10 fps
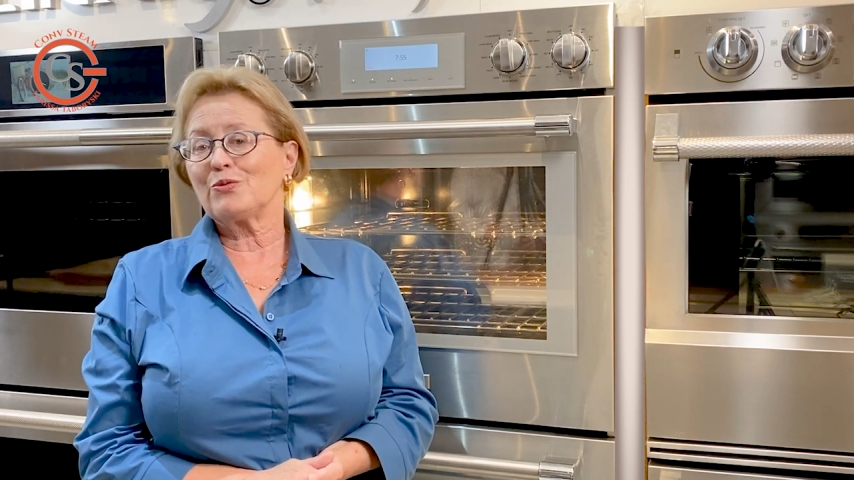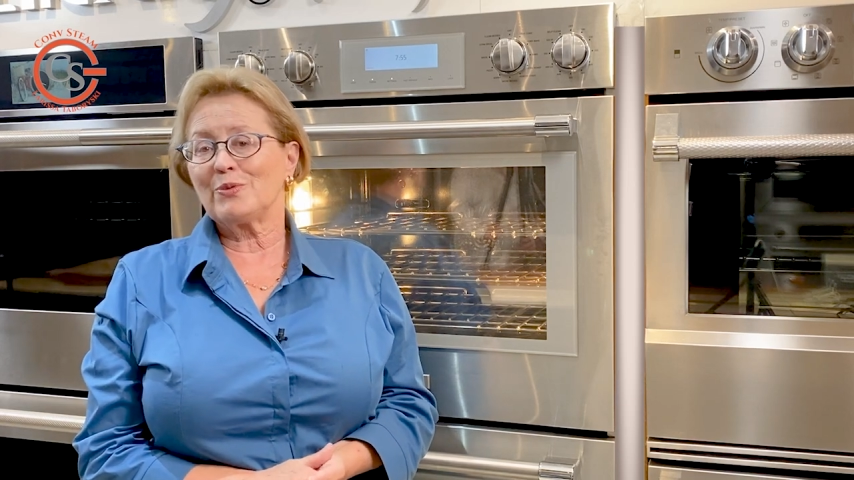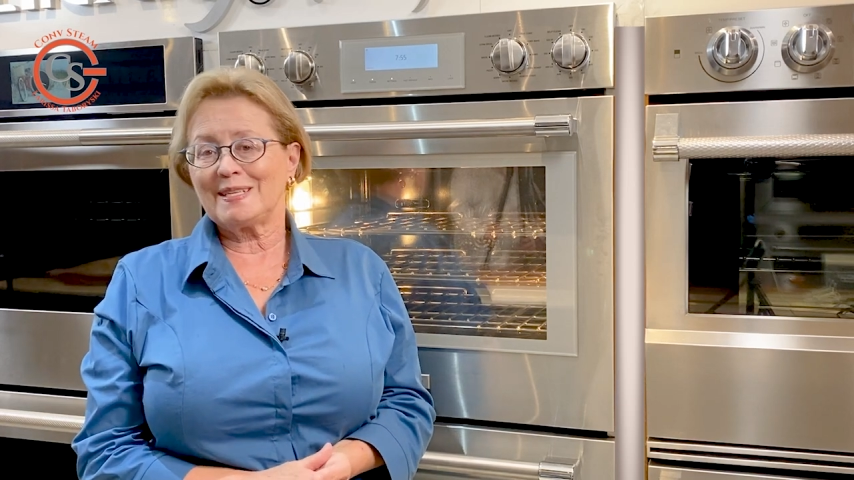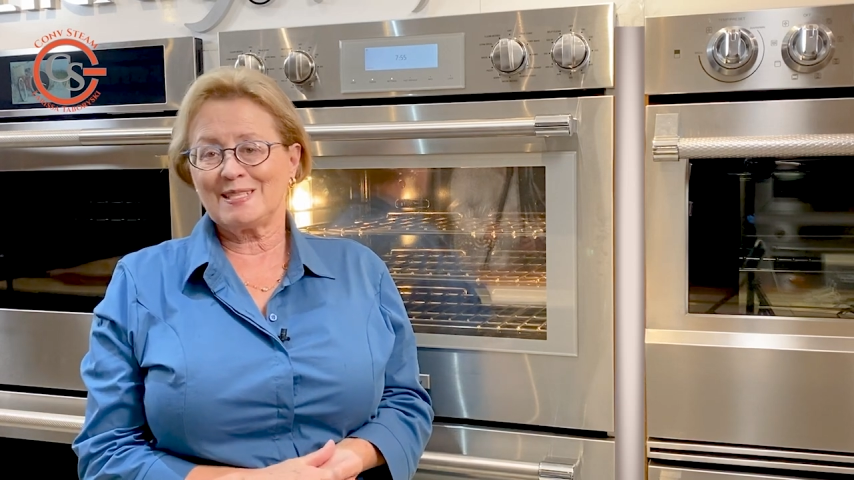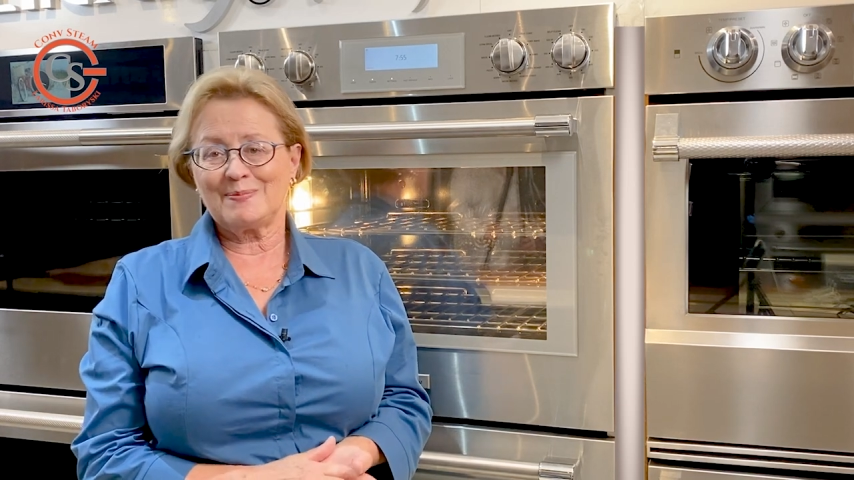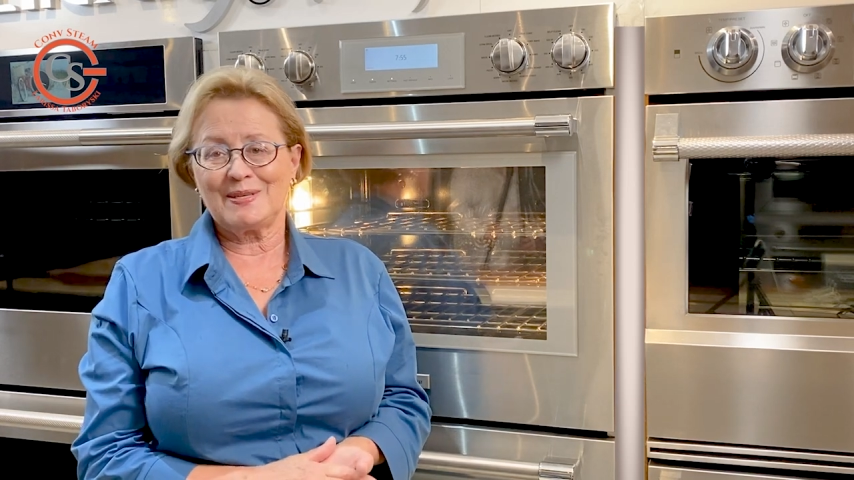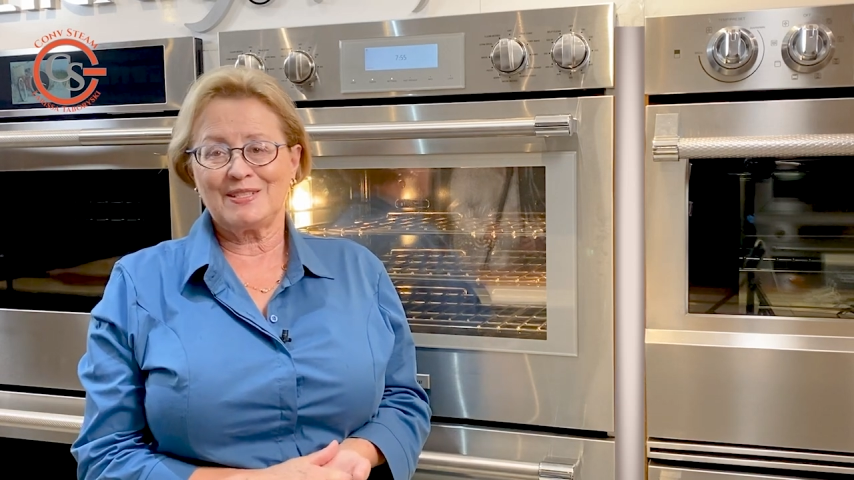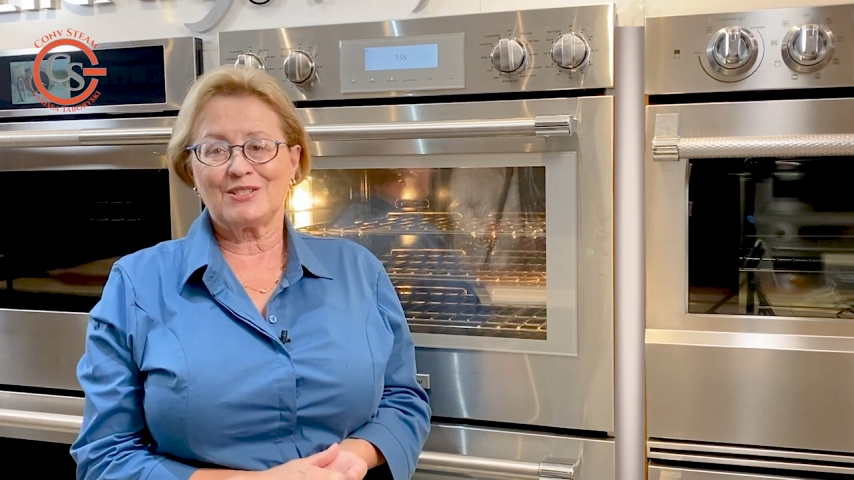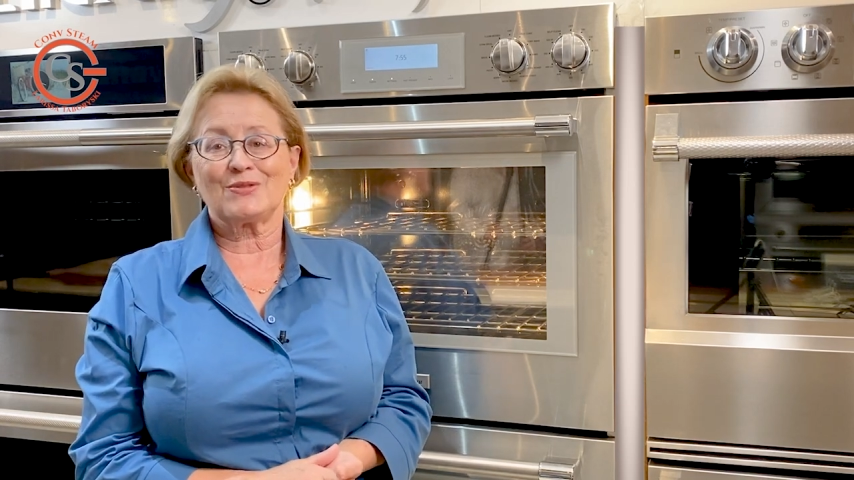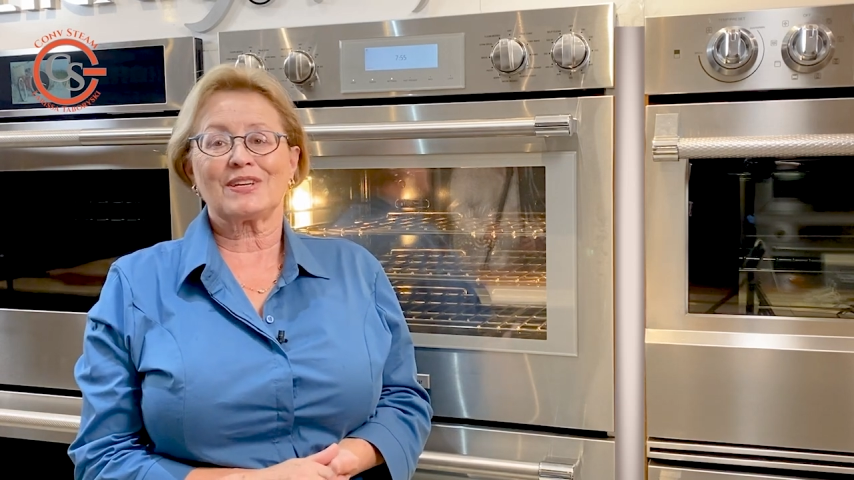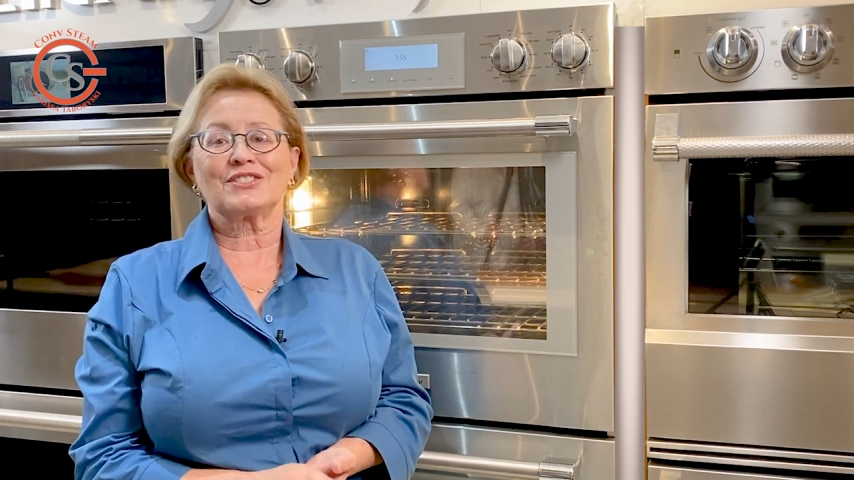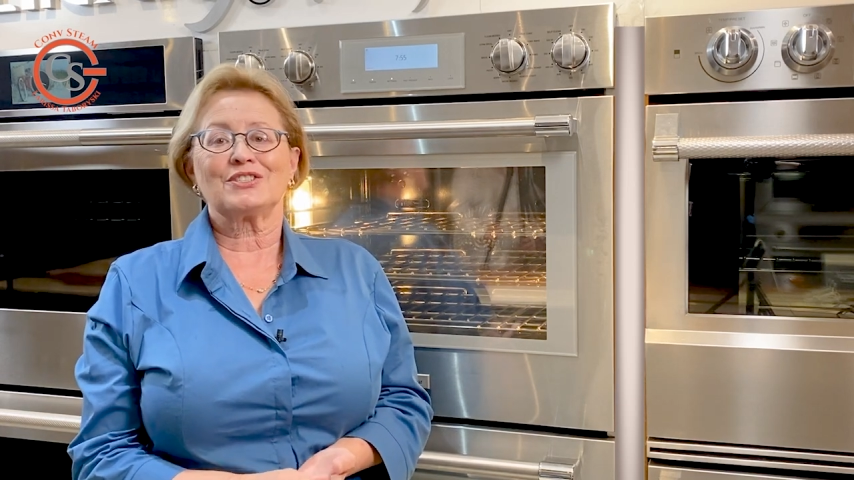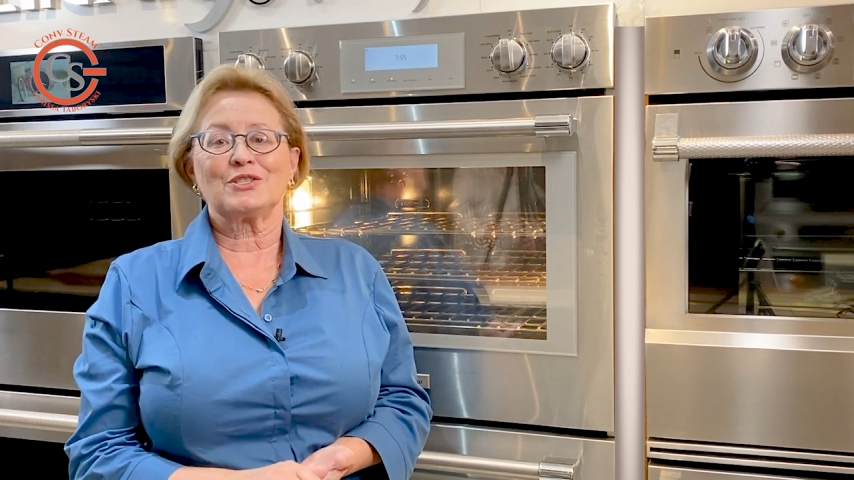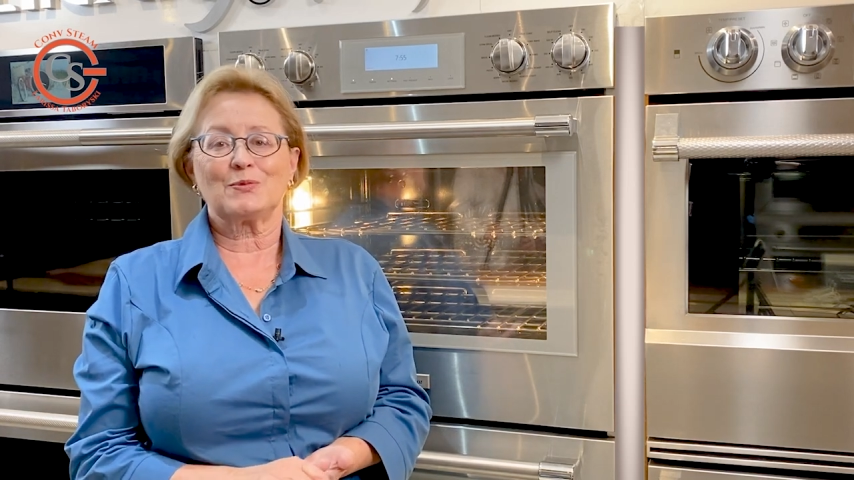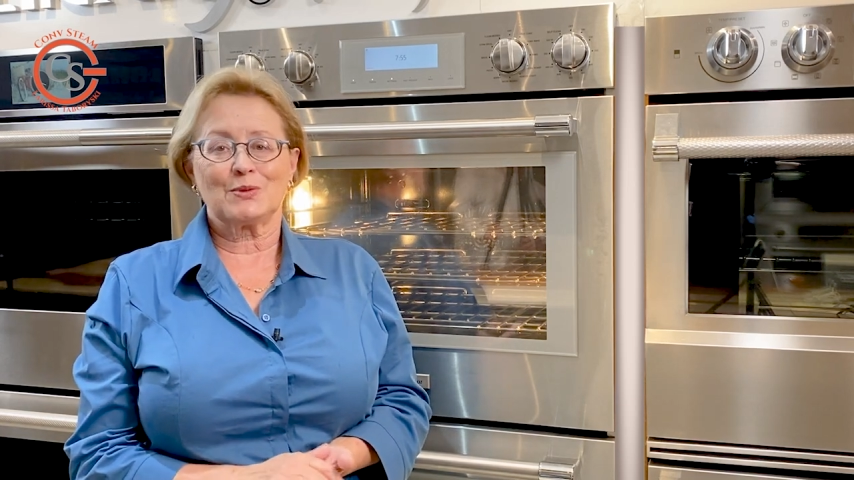the recipe instructions